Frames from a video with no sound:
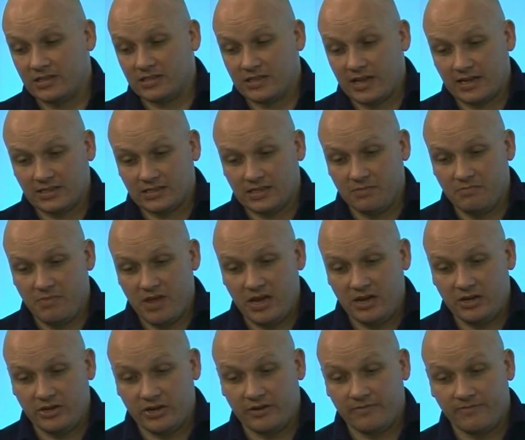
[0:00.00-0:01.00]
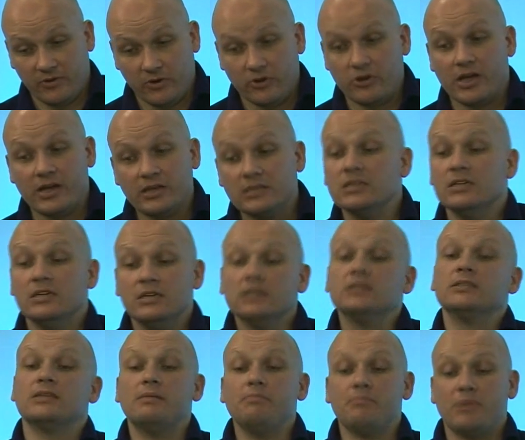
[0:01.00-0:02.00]
That's the median, 4 years.
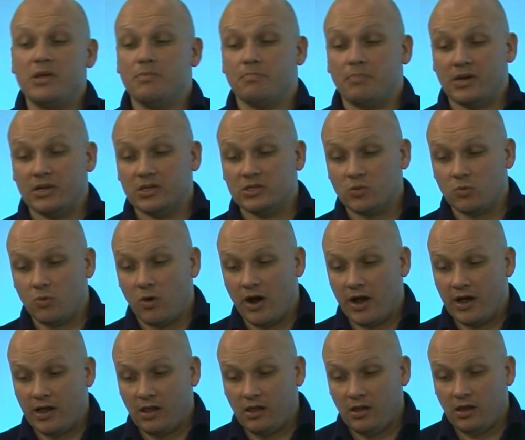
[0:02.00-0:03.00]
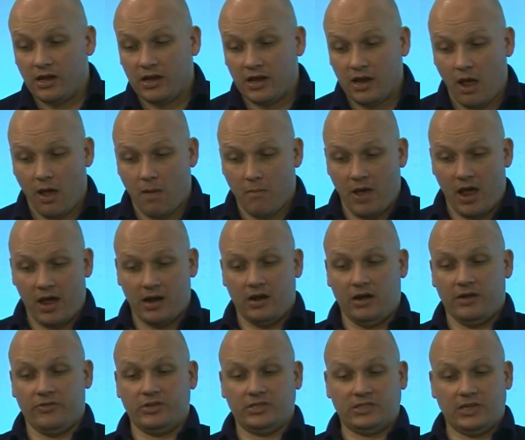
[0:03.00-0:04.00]
Some people as well, and
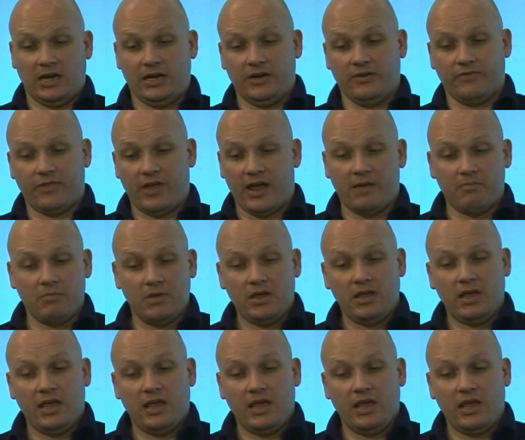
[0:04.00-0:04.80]
either side of that,